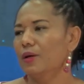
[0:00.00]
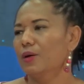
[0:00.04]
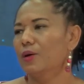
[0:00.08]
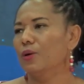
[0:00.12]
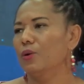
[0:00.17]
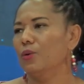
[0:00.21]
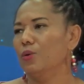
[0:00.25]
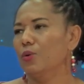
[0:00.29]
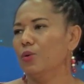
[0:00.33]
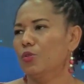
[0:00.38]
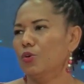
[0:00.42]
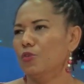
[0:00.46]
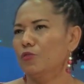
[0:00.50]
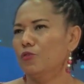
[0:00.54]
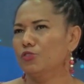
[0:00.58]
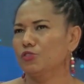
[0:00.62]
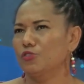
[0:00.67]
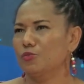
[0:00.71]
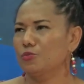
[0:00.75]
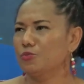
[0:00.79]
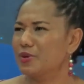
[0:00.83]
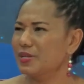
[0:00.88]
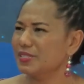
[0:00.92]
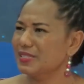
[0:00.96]
or the Office
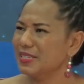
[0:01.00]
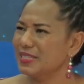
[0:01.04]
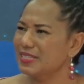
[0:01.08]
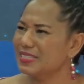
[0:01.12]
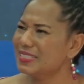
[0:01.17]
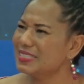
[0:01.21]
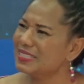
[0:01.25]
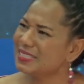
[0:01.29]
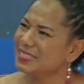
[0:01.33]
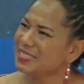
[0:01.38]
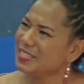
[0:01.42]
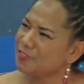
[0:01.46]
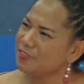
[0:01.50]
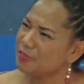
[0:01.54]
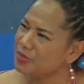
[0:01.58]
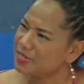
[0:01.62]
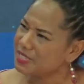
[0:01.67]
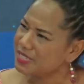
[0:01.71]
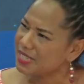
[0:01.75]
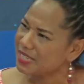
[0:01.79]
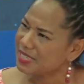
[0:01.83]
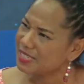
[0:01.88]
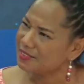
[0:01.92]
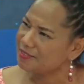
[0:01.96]
of the President, it's easier for me
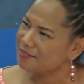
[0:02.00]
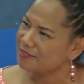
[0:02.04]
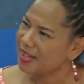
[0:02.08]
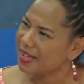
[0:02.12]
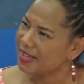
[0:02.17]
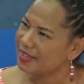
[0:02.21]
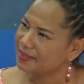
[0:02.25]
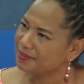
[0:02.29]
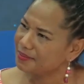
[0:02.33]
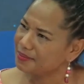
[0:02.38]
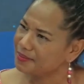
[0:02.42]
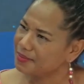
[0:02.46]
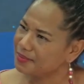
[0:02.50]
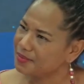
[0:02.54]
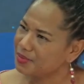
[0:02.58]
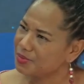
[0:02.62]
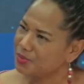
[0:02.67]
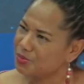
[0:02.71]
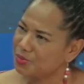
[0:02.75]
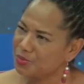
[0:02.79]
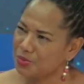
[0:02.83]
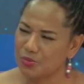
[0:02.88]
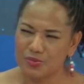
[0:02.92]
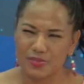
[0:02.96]
to justify.
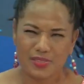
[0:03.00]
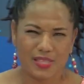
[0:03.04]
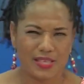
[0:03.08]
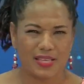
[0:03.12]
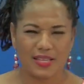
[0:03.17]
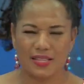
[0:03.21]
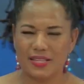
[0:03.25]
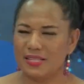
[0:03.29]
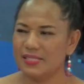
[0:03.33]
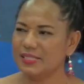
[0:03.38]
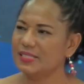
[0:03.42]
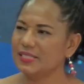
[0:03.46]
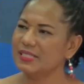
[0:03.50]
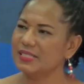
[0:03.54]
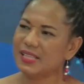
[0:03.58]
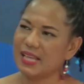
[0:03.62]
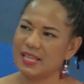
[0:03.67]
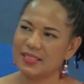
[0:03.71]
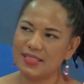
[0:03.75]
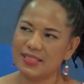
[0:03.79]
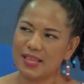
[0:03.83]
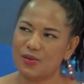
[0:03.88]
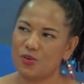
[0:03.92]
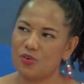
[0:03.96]
So they can easily
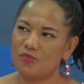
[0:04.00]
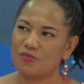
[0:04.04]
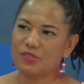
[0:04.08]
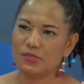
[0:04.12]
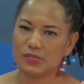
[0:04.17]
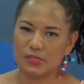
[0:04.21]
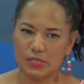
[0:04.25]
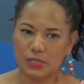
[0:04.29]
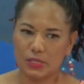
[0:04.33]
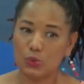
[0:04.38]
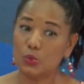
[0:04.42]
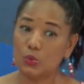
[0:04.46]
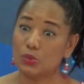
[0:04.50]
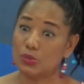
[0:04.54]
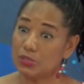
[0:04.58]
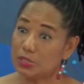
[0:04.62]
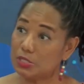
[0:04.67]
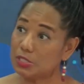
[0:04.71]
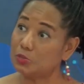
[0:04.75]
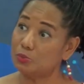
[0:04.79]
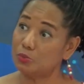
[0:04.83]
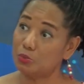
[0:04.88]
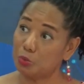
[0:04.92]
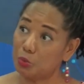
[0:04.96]
sign that off and say, oh,
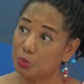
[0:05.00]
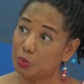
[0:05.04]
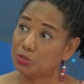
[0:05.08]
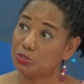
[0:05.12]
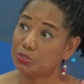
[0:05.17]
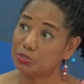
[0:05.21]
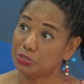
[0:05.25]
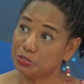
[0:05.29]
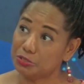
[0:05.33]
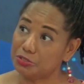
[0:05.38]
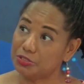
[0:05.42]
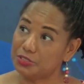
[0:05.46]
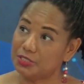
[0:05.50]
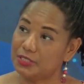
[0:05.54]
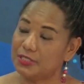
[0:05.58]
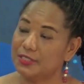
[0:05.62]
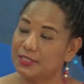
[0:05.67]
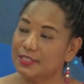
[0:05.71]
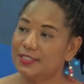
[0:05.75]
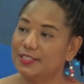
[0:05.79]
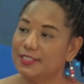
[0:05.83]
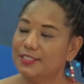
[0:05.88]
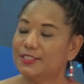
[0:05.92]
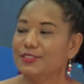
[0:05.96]
this is important.
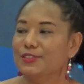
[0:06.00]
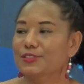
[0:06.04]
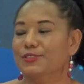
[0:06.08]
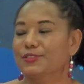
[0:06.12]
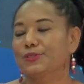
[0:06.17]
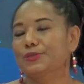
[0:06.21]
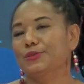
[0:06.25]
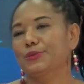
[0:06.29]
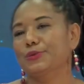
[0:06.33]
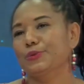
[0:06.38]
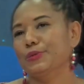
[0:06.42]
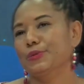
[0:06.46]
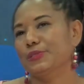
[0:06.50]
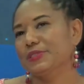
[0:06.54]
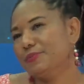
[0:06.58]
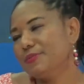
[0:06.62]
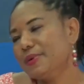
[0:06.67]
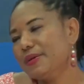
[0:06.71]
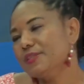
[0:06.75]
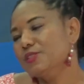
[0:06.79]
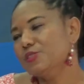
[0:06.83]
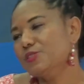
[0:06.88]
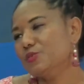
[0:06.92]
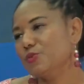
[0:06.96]
So it
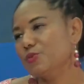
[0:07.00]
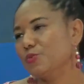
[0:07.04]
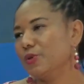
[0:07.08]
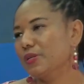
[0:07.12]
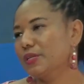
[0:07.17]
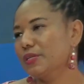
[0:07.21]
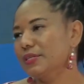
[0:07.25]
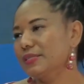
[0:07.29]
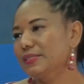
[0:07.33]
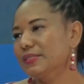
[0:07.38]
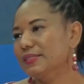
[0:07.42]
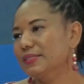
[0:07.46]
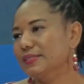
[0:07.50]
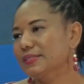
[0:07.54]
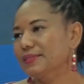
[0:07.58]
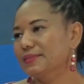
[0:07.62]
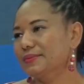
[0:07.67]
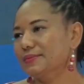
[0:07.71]
depends on what it is.